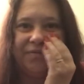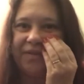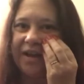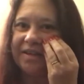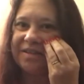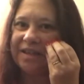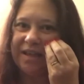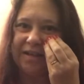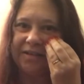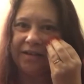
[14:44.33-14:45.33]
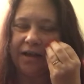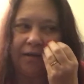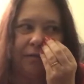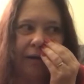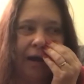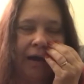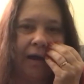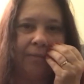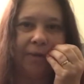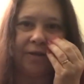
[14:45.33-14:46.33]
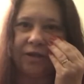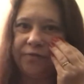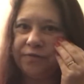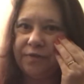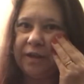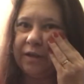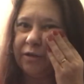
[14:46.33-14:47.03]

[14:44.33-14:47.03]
I said no, I don't feel,